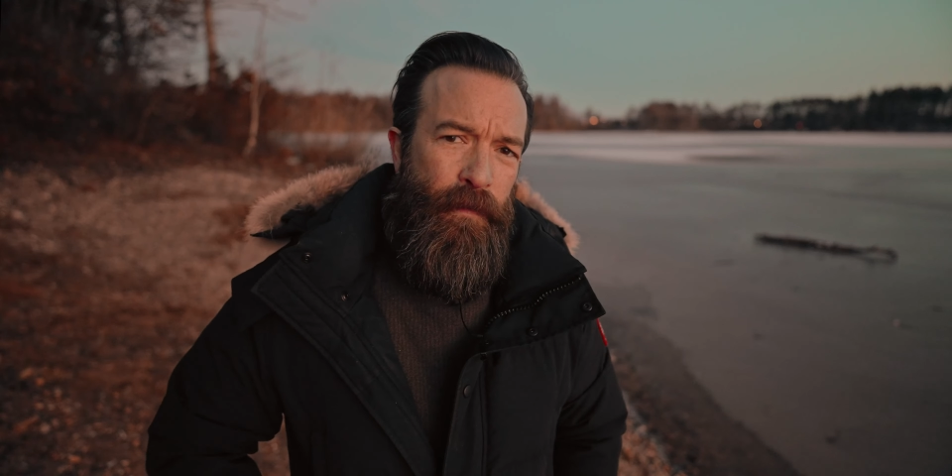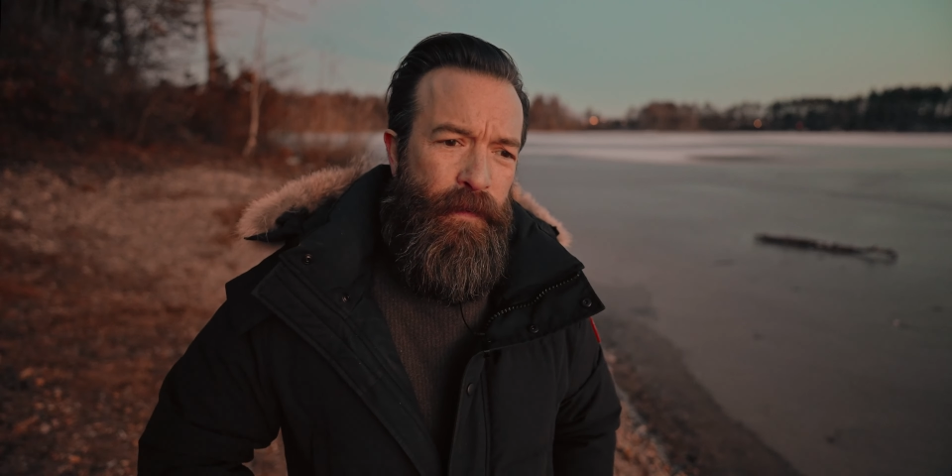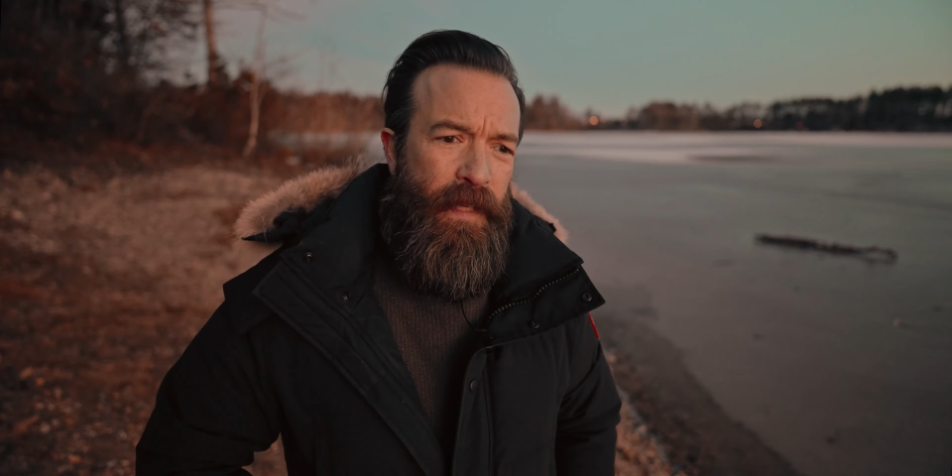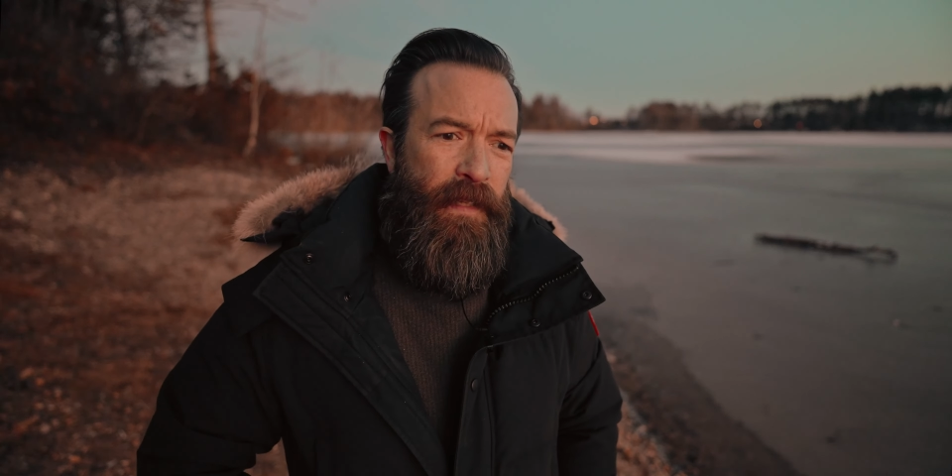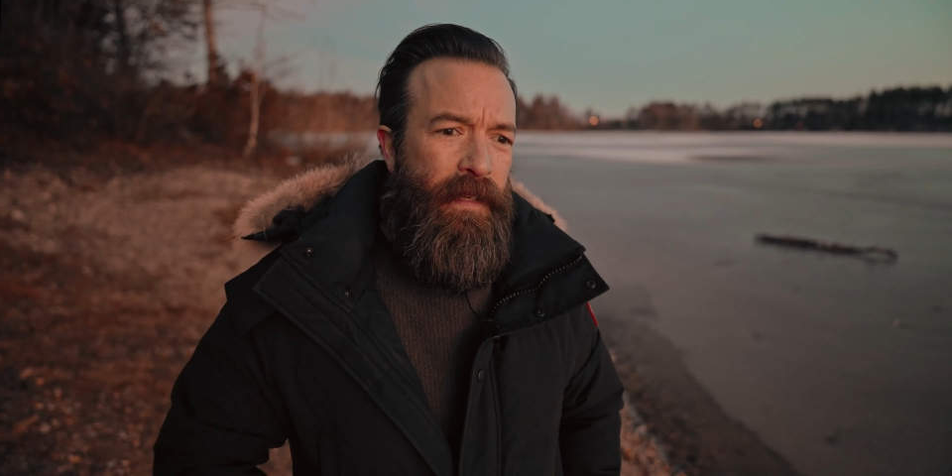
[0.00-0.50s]

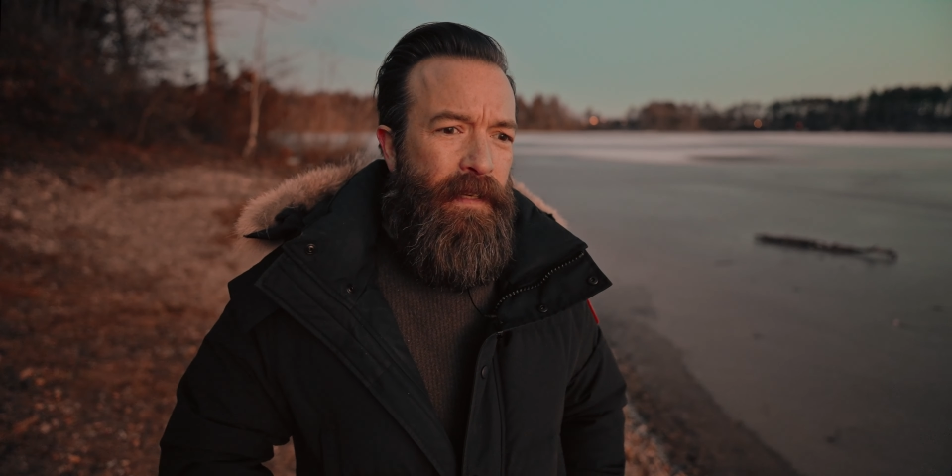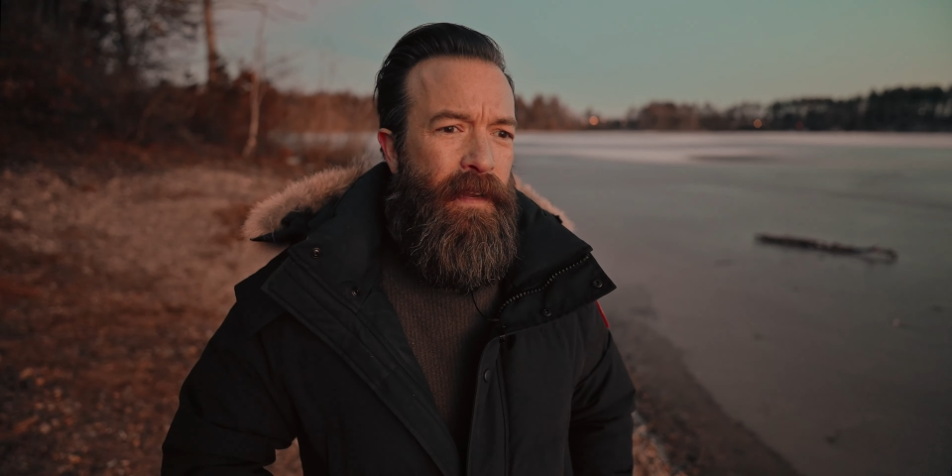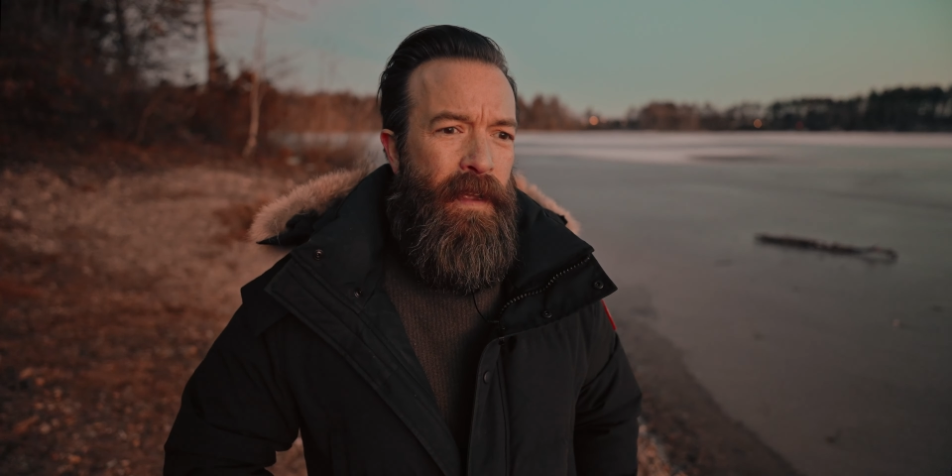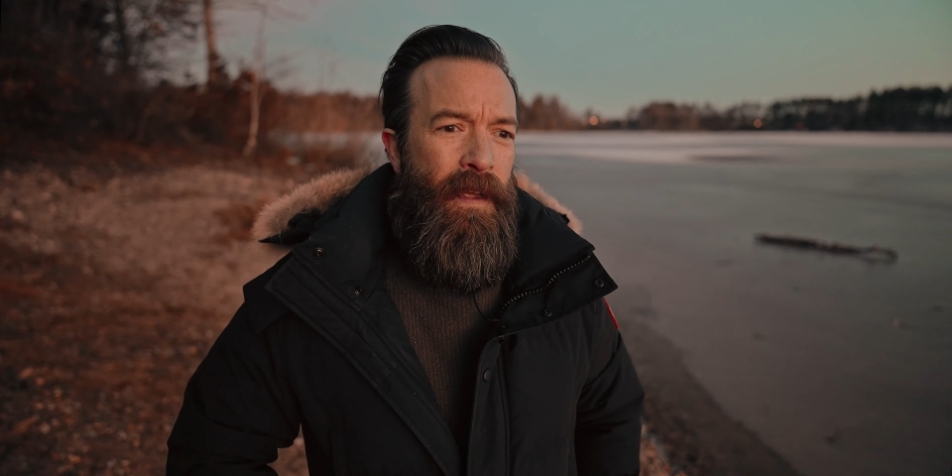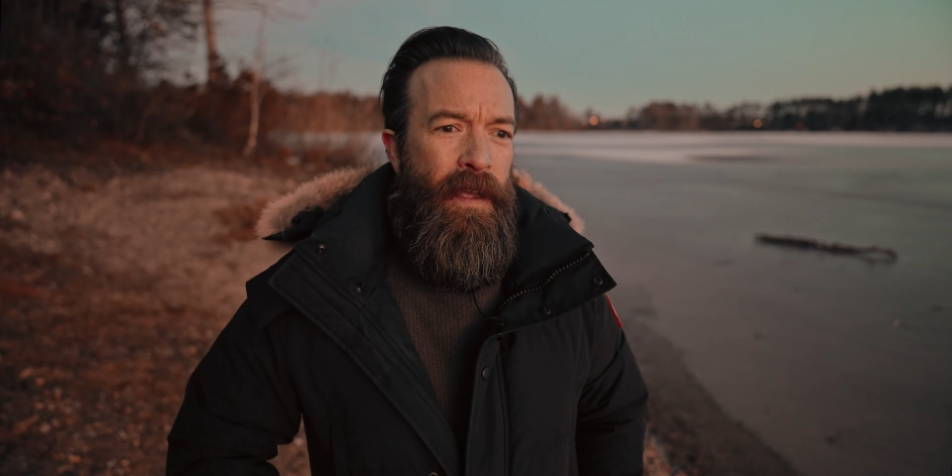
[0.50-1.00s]
feeling,
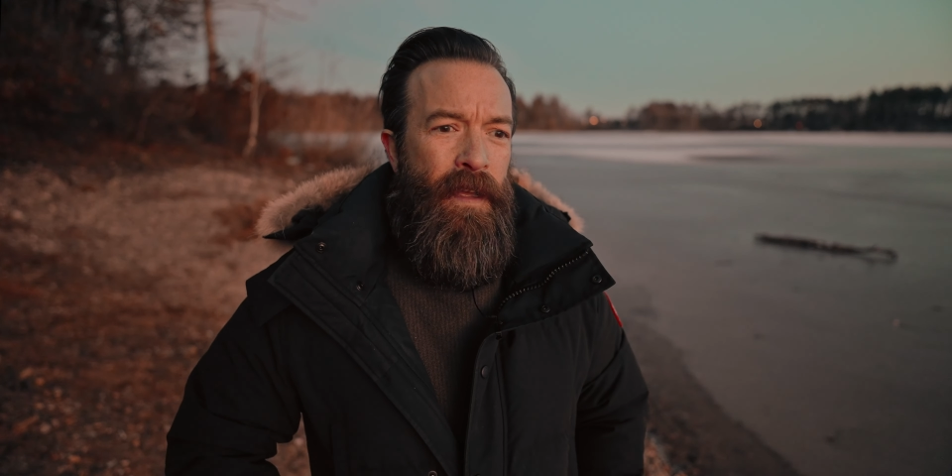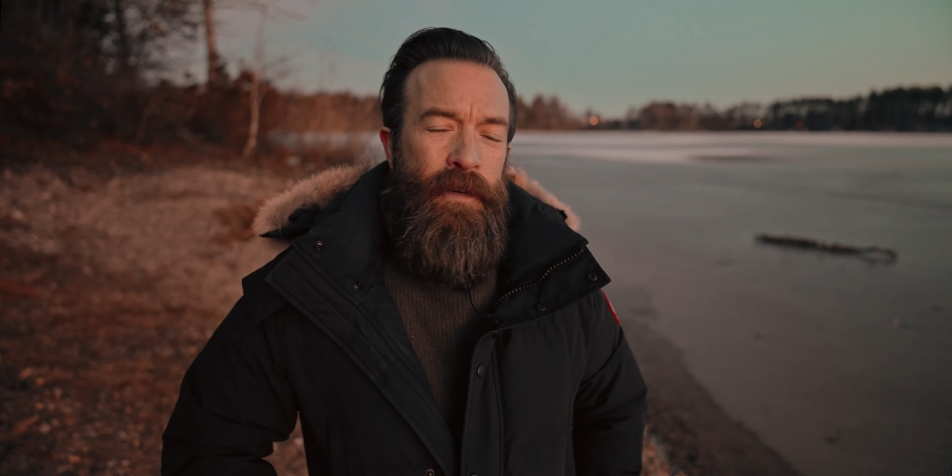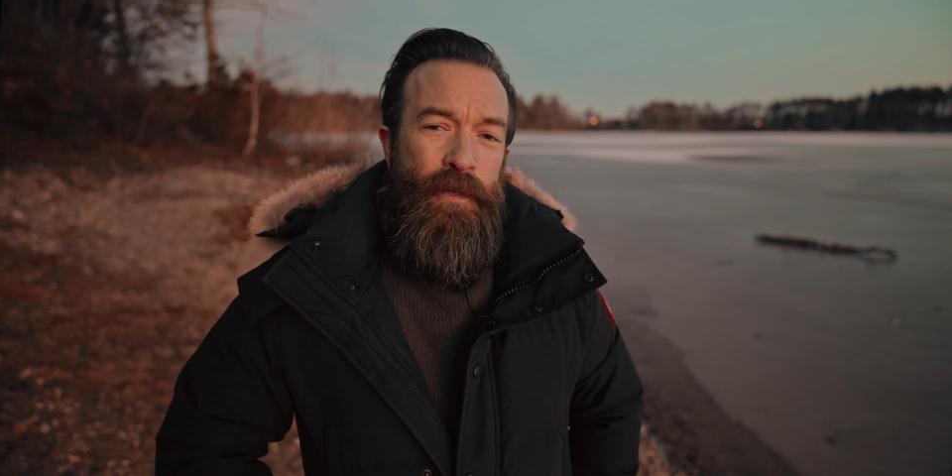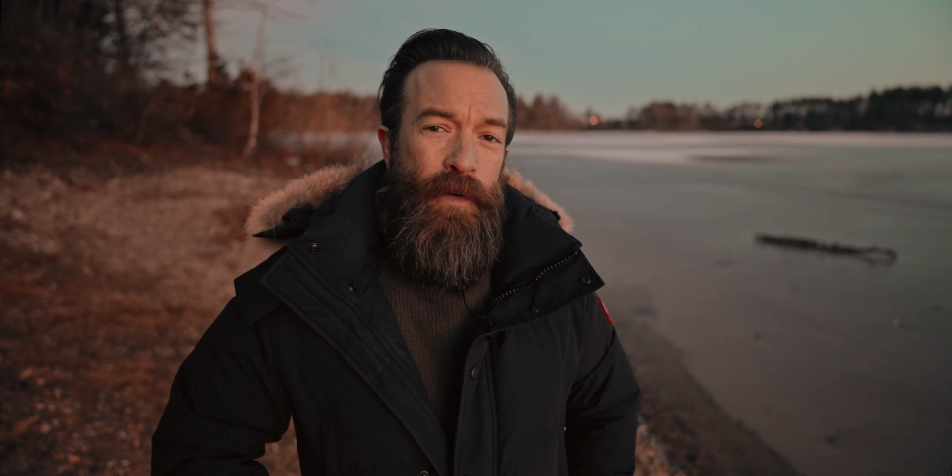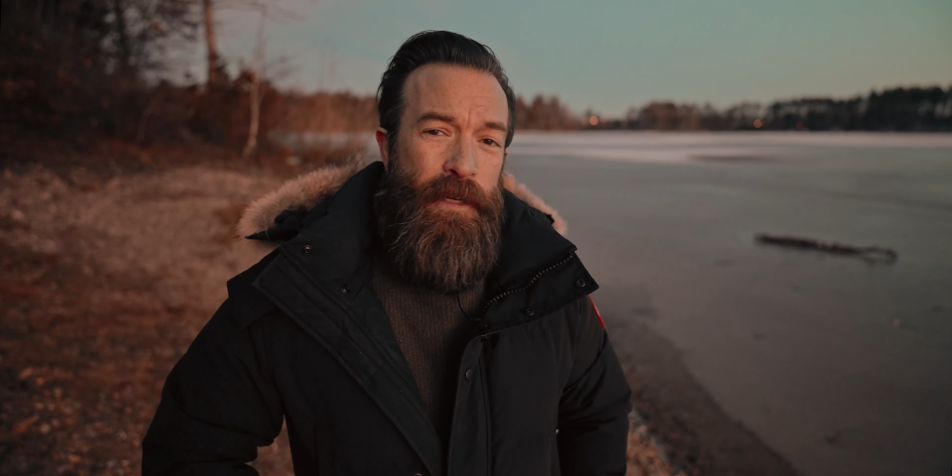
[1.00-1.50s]

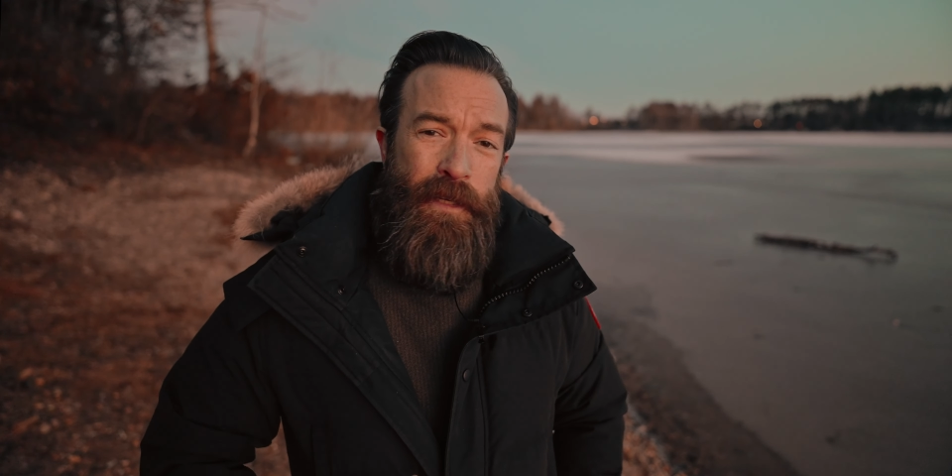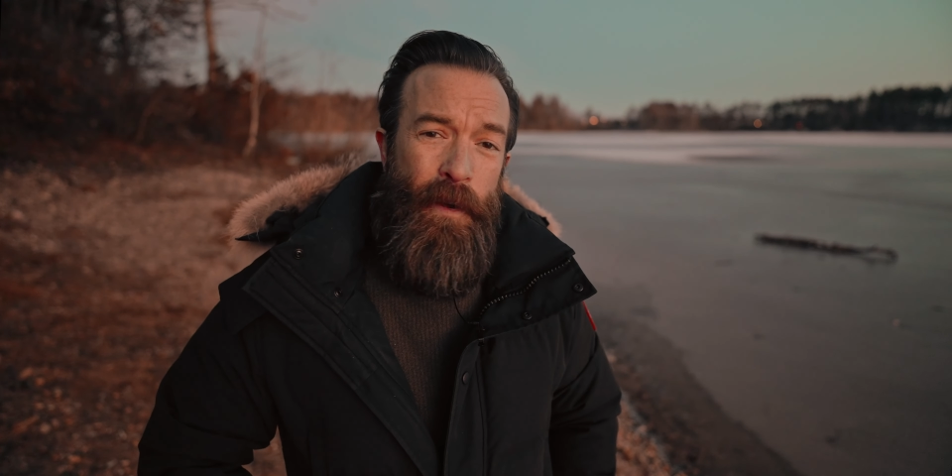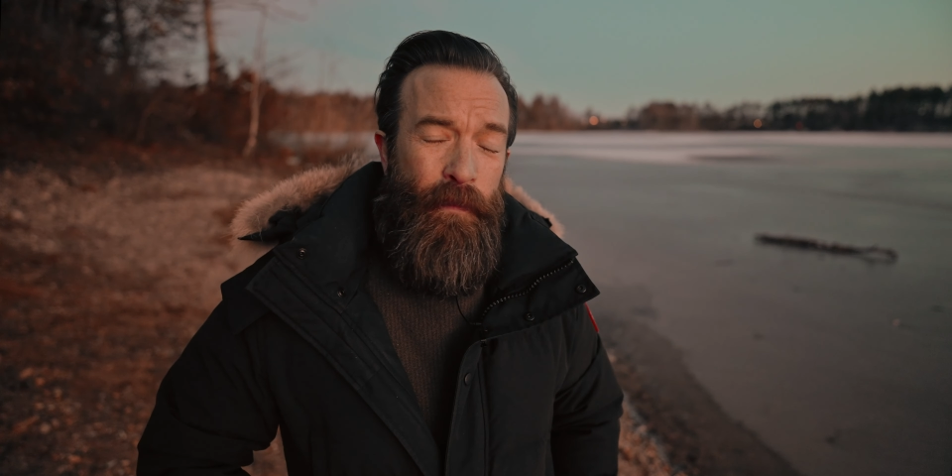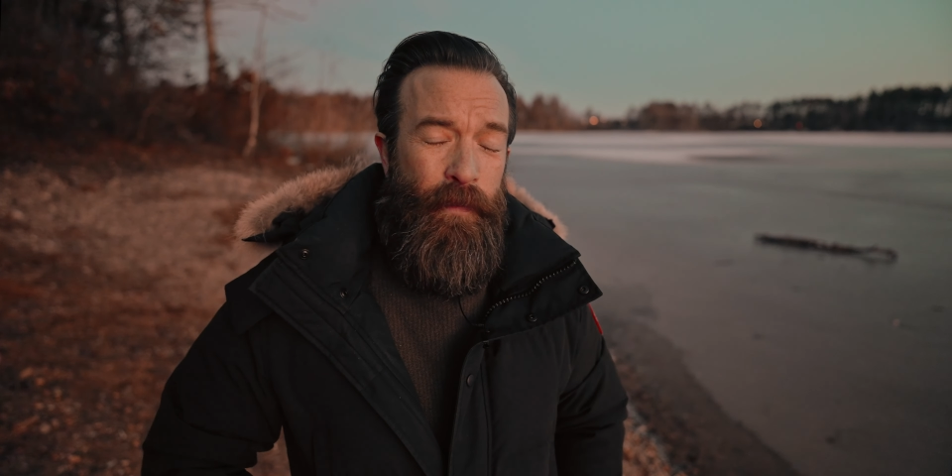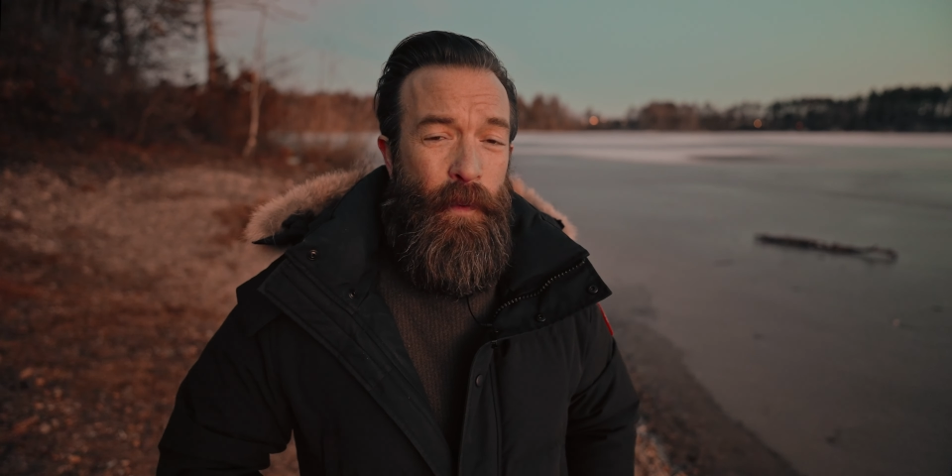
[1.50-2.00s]
try just
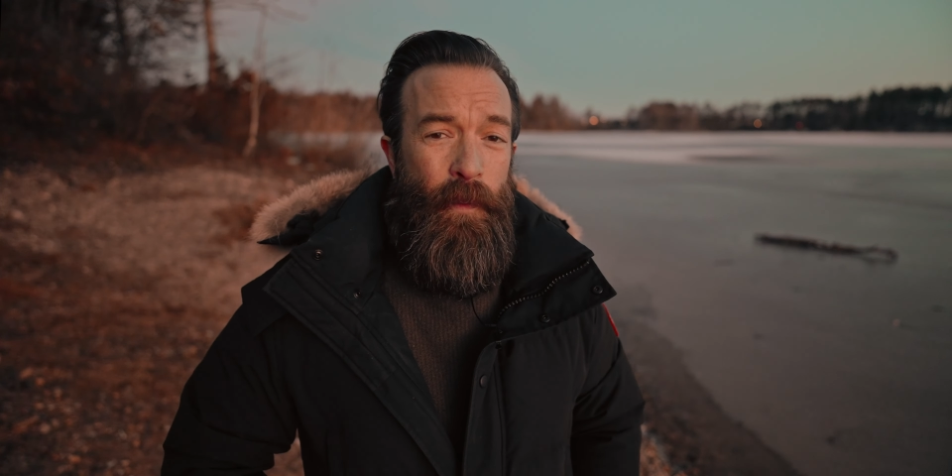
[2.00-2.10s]
going for a